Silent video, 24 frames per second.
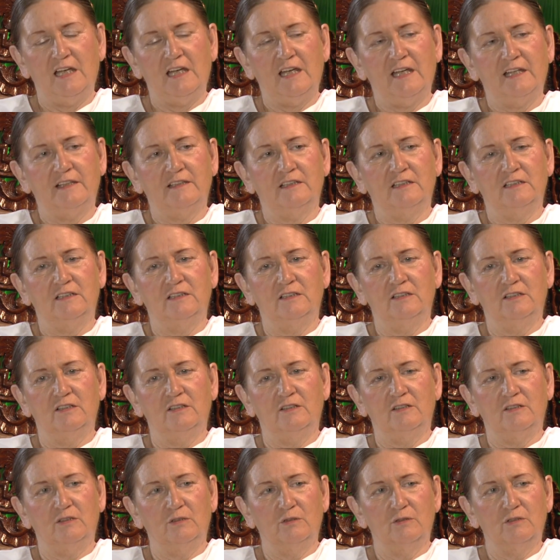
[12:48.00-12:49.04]
and
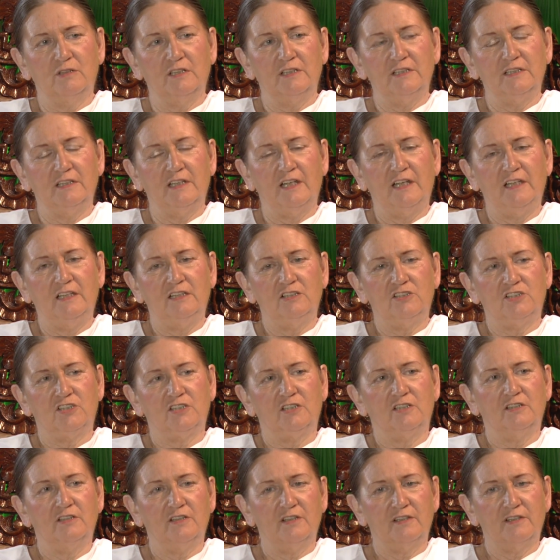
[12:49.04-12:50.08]
look at
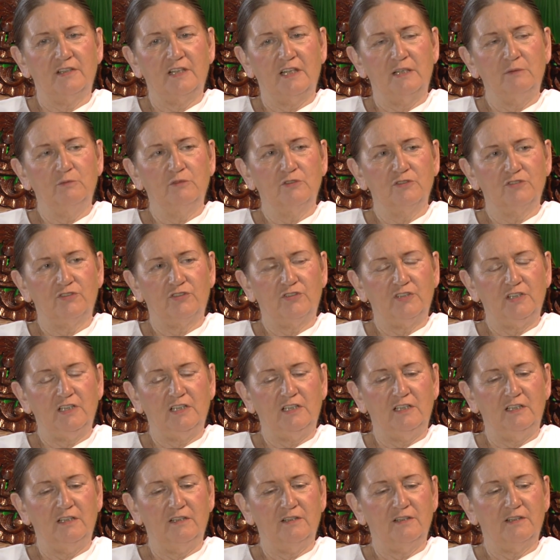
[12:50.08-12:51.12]
nature, they will
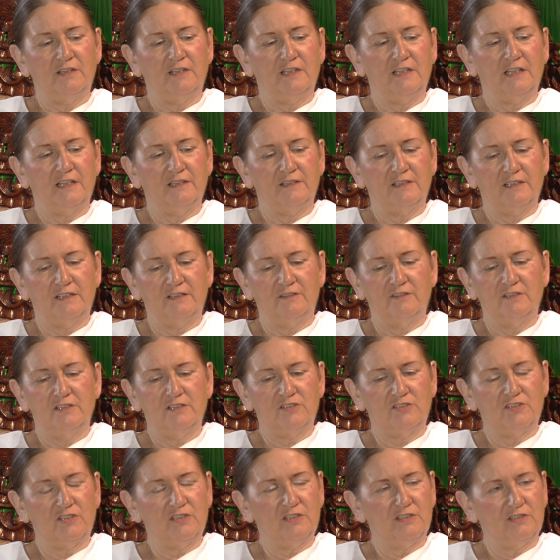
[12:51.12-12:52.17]
see that there
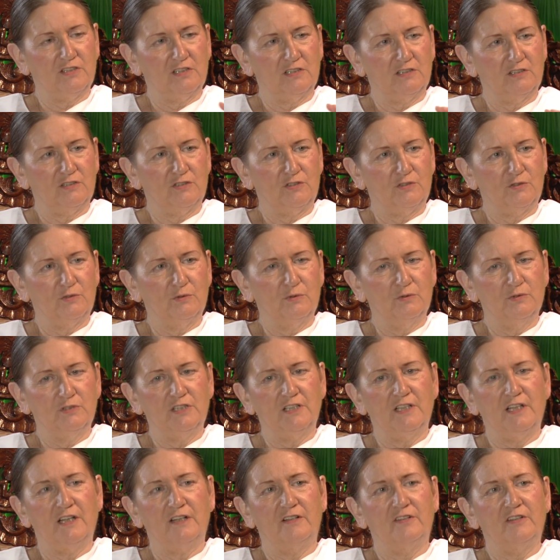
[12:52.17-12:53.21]
is this
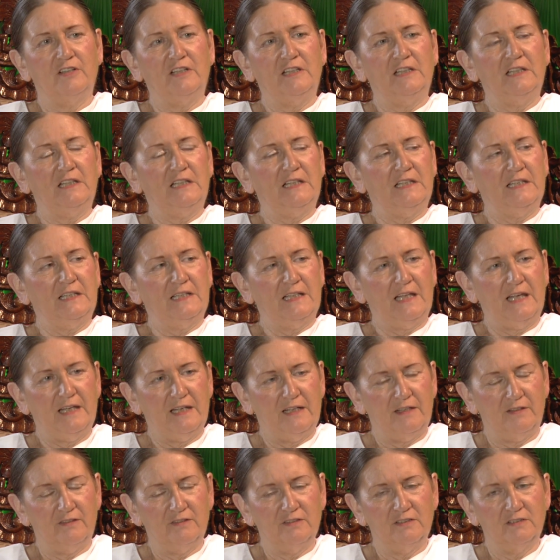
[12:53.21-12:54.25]
extraordinary
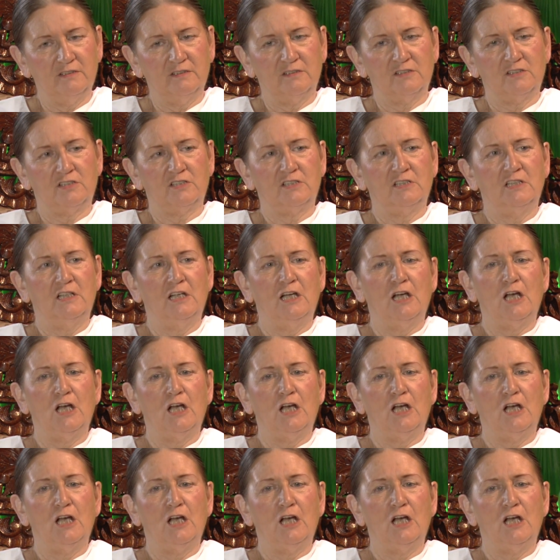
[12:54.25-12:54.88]
inherent